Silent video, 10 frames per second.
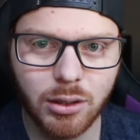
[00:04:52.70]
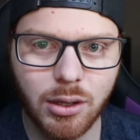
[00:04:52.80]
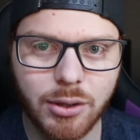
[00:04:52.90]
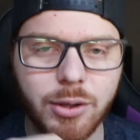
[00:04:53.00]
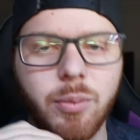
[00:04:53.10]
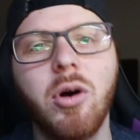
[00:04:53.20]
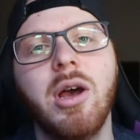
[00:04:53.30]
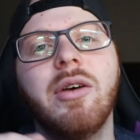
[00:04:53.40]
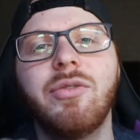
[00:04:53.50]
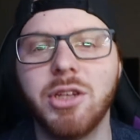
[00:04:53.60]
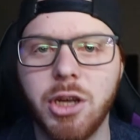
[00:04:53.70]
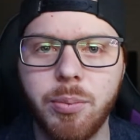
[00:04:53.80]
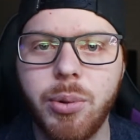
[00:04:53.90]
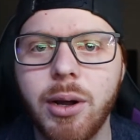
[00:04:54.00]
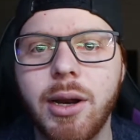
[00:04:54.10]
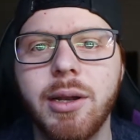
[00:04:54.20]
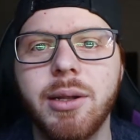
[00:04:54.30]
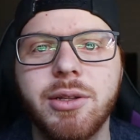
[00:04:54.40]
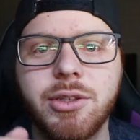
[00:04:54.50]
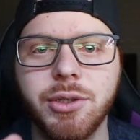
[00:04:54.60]
the more effort you put
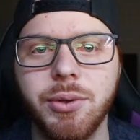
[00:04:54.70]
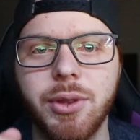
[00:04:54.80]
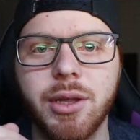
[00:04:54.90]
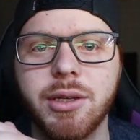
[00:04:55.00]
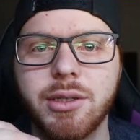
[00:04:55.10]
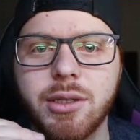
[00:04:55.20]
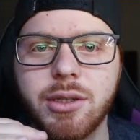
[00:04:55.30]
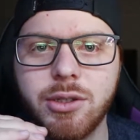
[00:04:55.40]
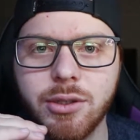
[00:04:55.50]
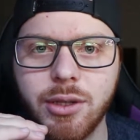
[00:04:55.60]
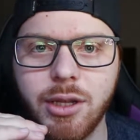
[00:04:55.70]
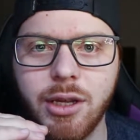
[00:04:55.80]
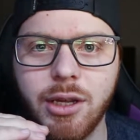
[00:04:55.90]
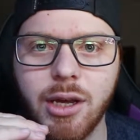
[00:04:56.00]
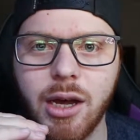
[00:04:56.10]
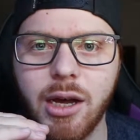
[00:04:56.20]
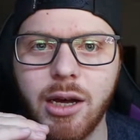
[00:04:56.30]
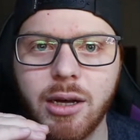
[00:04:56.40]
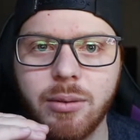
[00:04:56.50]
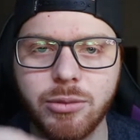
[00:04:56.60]
into this, to the
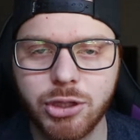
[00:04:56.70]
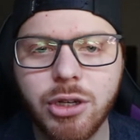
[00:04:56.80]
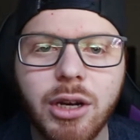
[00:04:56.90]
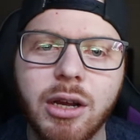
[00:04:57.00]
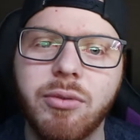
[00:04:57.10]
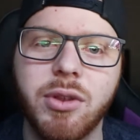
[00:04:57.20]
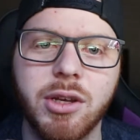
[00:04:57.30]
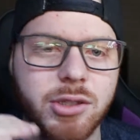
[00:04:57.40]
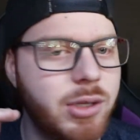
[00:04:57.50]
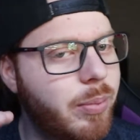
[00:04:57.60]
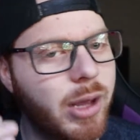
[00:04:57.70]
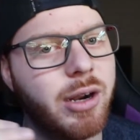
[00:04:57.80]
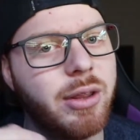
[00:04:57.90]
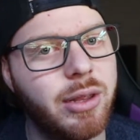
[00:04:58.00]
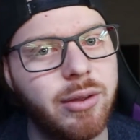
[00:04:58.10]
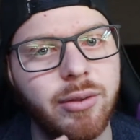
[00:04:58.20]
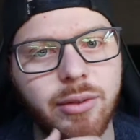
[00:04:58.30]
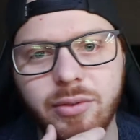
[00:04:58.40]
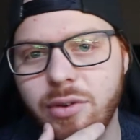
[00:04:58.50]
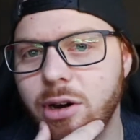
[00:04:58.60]
shooting of this, the better
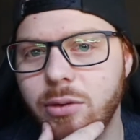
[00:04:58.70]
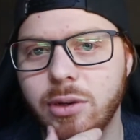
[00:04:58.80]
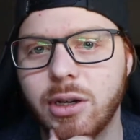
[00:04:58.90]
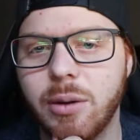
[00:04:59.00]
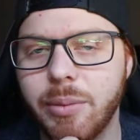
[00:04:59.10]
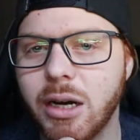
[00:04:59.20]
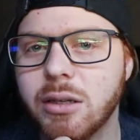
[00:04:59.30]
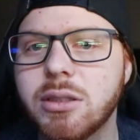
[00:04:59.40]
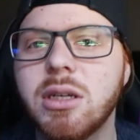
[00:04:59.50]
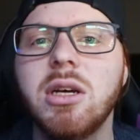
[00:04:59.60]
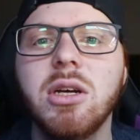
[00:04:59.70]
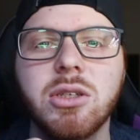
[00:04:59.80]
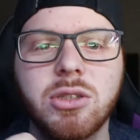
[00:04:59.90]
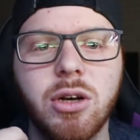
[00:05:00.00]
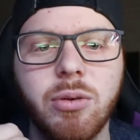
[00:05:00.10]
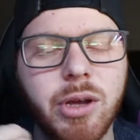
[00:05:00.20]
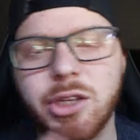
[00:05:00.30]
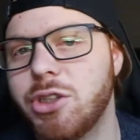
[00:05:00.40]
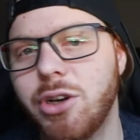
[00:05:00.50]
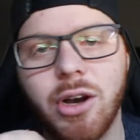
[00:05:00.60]
the photo would come out. So make
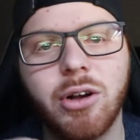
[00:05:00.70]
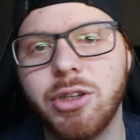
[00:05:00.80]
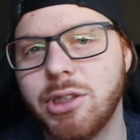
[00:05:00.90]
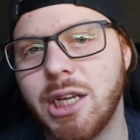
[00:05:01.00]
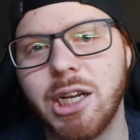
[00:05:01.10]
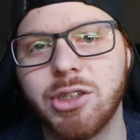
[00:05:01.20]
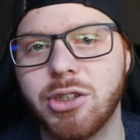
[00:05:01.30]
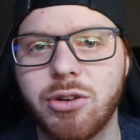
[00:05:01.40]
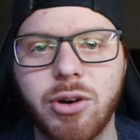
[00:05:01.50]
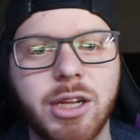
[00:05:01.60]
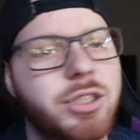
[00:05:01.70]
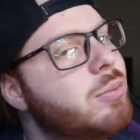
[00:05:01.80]
sure all your settings is correct.